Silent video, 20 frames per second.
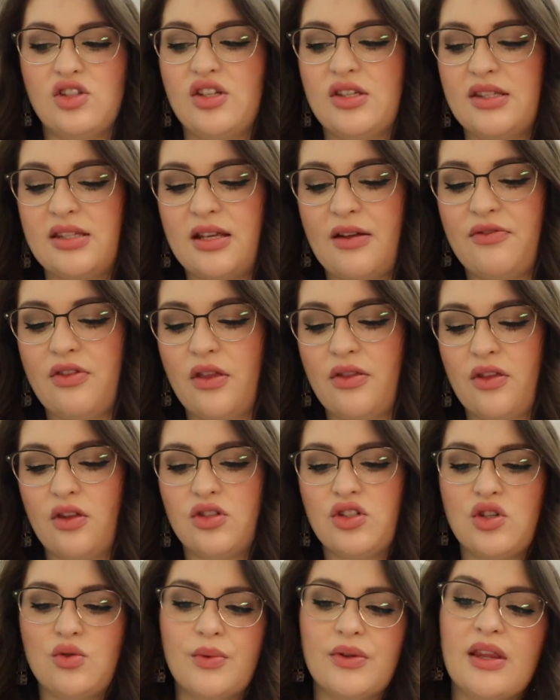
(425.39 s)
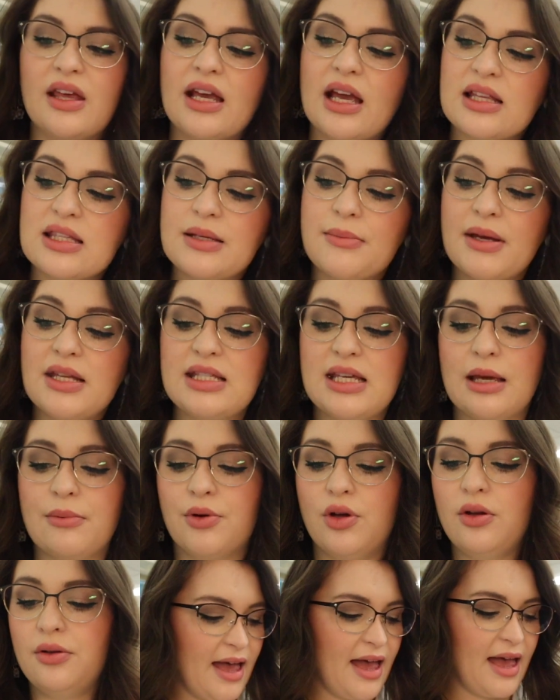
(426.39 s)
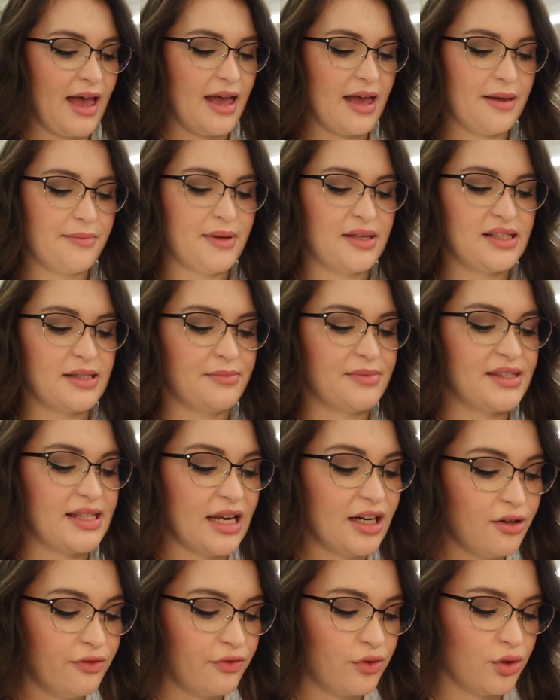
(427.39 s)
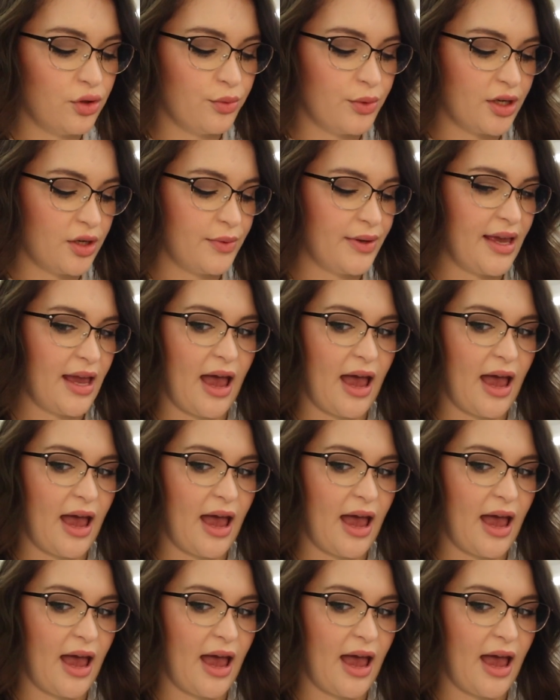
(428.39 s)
just stuff that they'll do when they get to my table. Some centerfolder work we